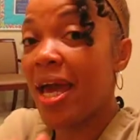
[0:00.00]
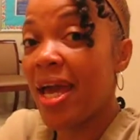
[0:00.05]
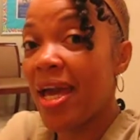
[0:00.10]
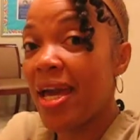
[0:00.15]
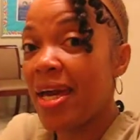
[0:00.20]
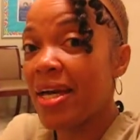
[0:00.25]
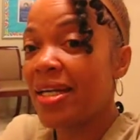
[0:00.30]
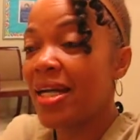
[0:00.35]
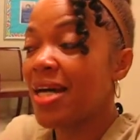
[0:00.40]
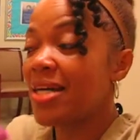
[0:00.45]

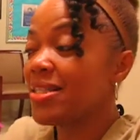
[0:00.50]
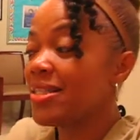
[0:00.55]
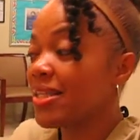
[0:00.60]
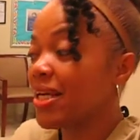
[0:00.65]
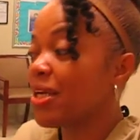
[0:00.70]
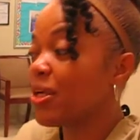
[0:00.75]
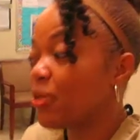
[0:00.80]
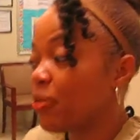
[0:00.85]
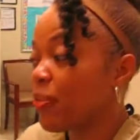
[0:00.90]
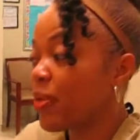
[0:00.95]
And I
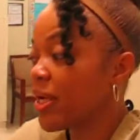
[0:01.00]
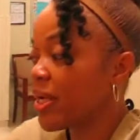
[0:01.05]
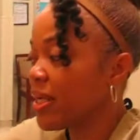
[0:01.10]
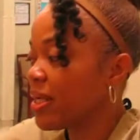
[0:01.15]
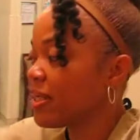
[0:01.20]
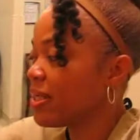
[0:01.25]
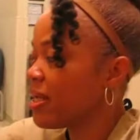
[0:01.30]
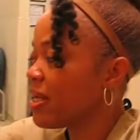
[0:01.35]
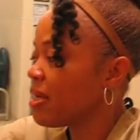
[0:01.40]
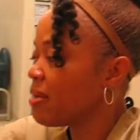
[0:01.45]
say
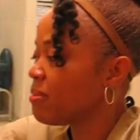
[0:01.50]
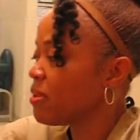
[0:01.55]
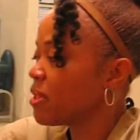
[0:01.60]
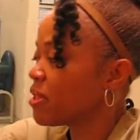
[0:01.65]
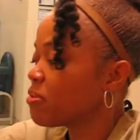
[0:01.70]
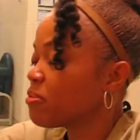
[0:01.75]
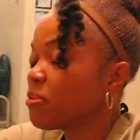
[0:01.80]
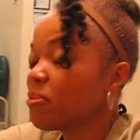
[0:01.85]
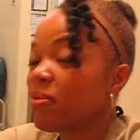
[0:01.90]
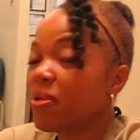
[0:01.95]
green
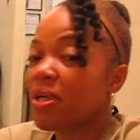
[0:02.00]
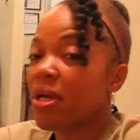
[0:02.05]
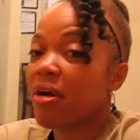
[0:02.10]
because we run